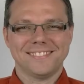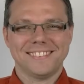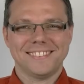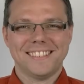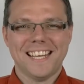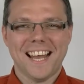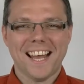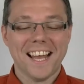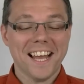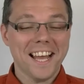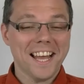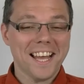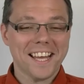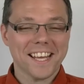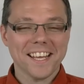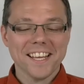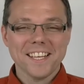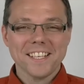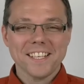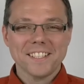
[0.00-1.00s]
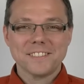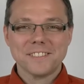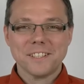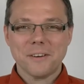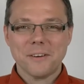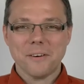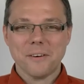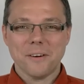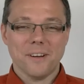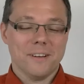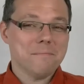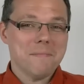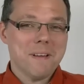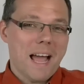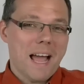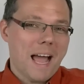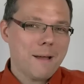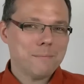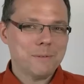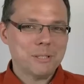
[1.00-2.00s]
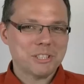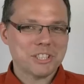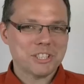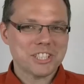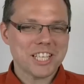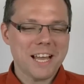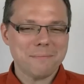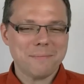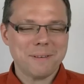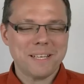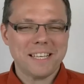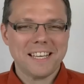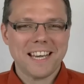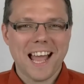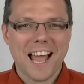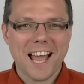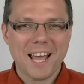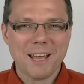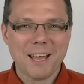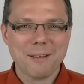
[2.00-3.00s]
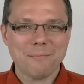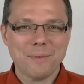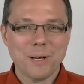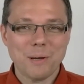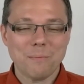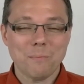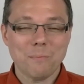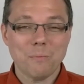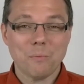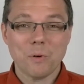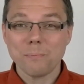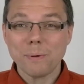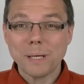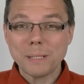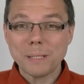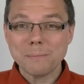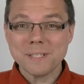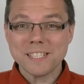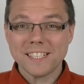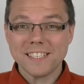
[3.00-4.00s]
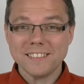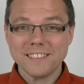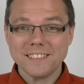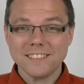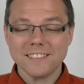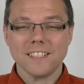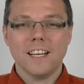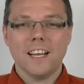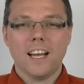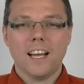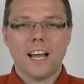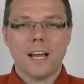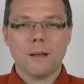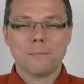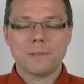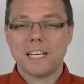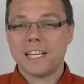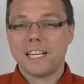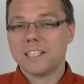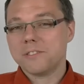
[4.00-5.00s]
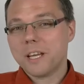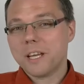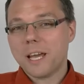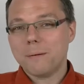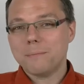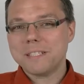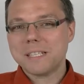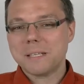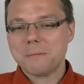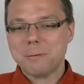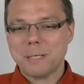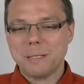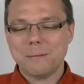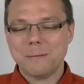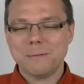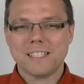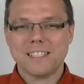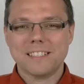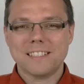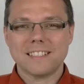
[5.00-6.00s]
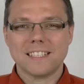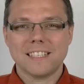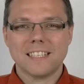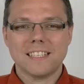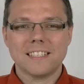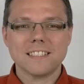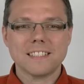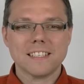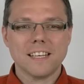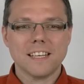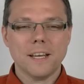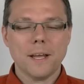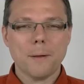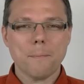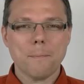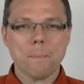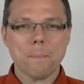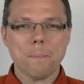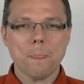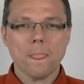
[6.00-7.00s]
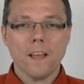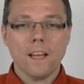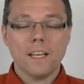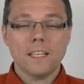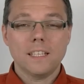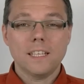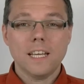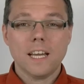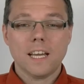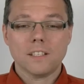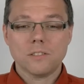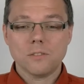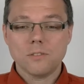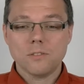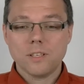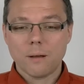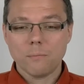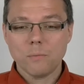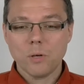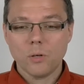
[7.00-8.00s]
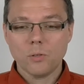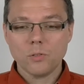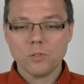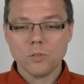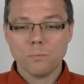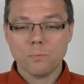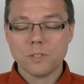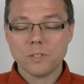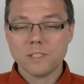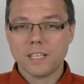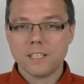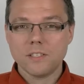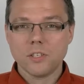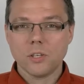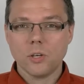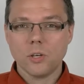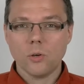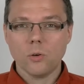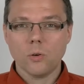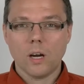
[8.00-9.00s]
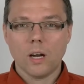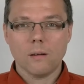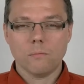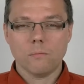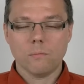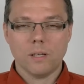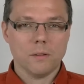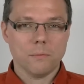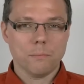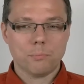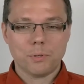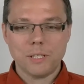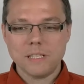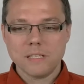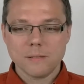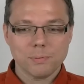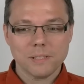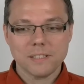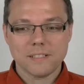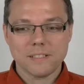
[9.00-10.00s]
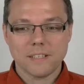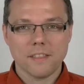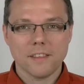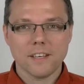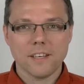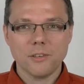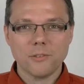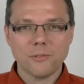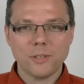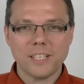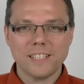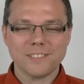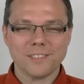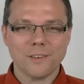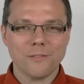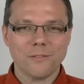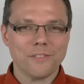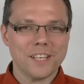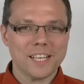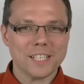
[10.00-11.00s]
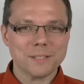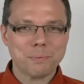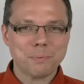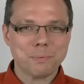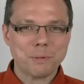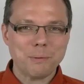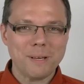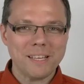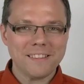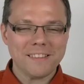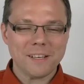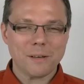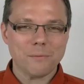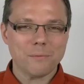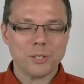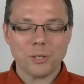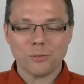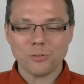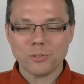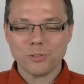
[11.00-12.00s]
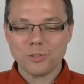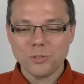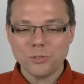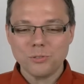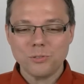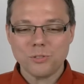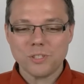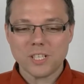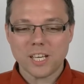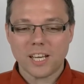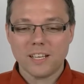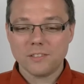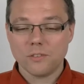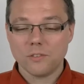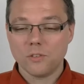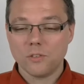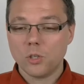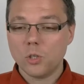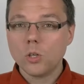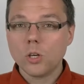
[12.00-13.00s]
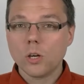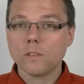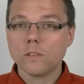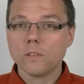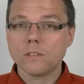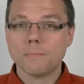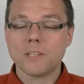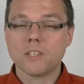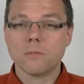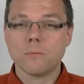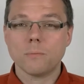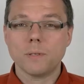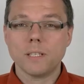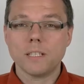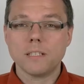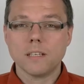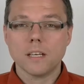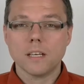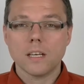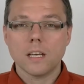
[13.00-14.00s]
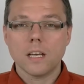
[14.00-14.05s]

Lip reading: Yeah, hi. So I'm Lutz Stratmann. I'm with PalmSens. I'm an electrochemist at PalmSens, and yeah, today I'm going to present to you well, the principles and theories of the experiment that we're going to do today, so the glucose measurement.